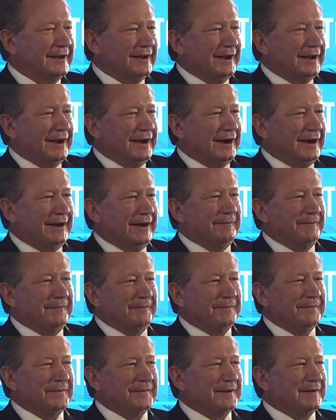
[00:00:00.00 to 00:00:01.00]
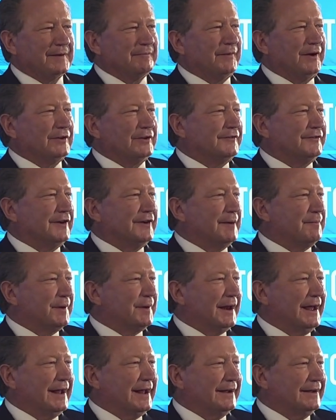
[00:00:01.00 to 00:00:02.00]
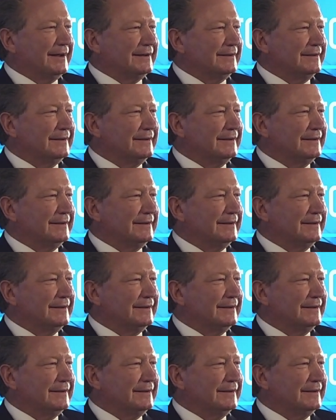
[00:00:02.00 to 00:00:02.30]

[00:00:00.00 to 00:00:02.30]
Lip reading: most of our planet.